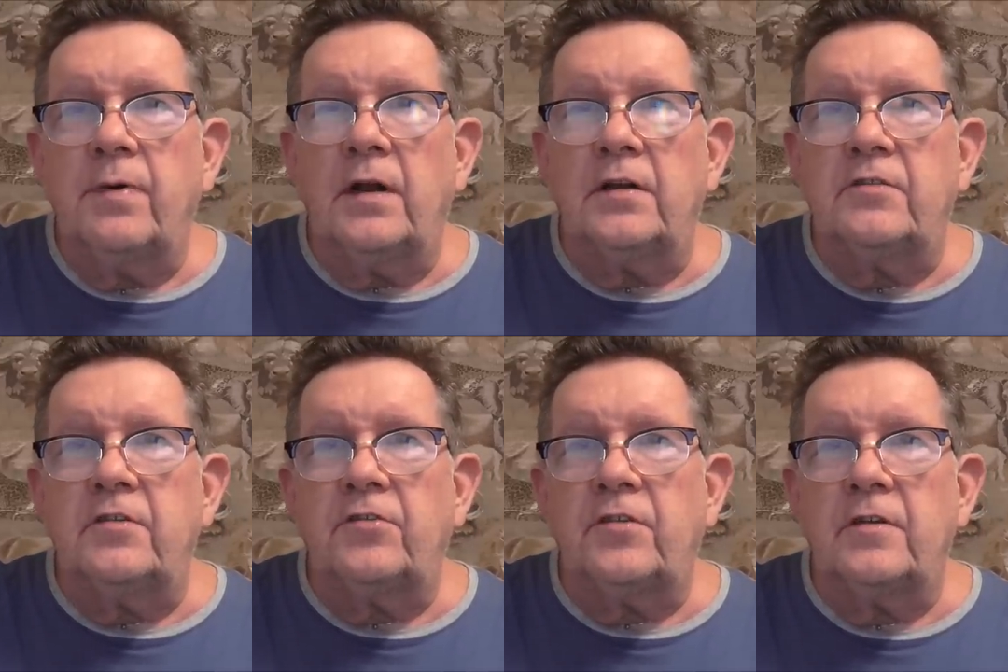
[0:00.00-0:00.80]

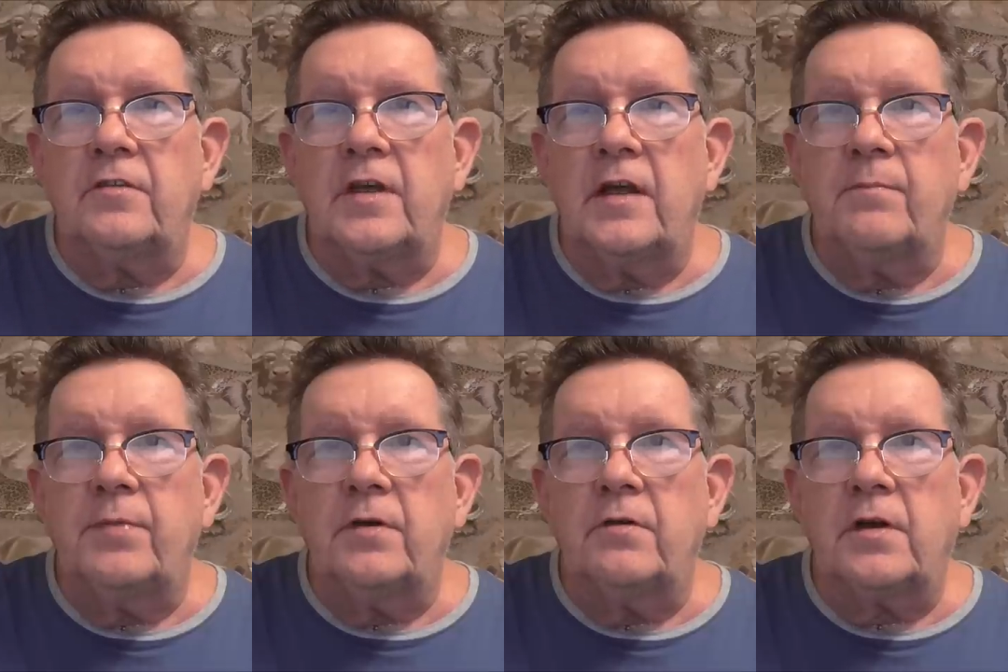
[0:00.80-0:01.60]
politicians
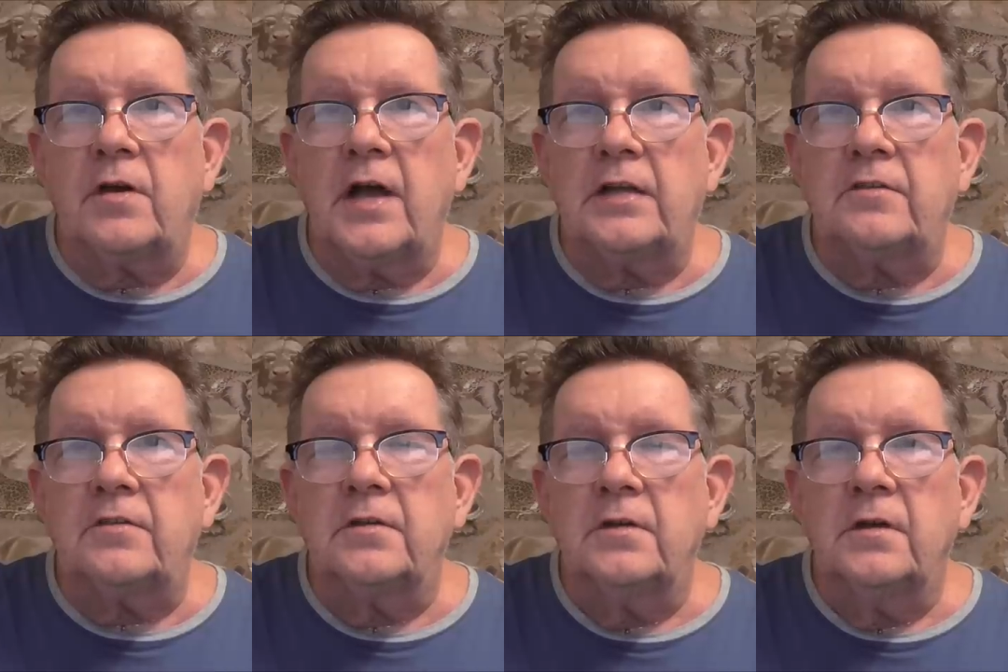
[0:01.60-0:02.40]
and
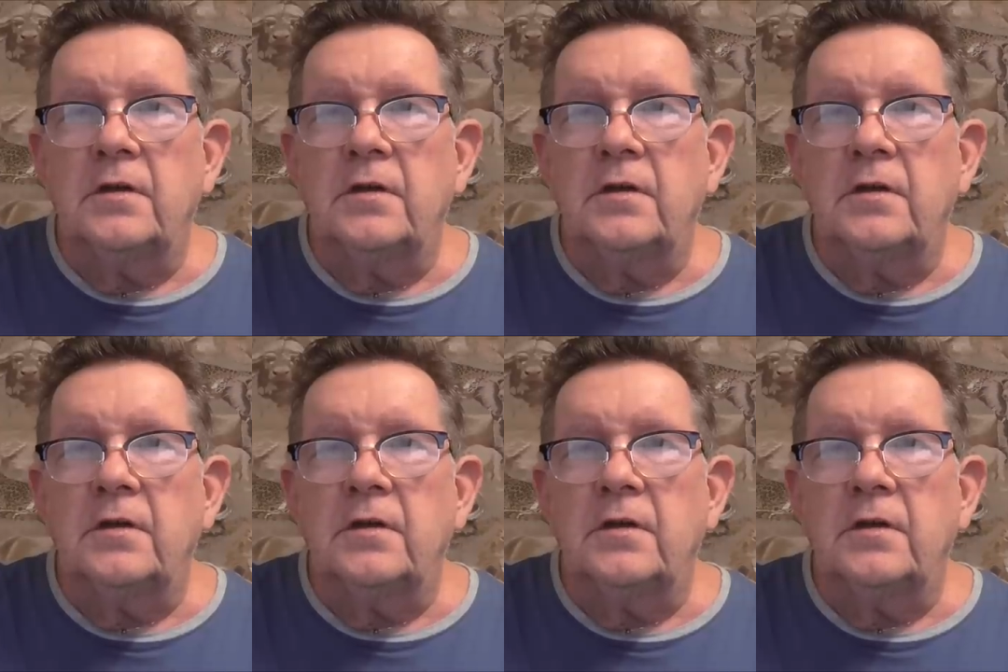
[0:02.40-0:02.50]
bureaucrats.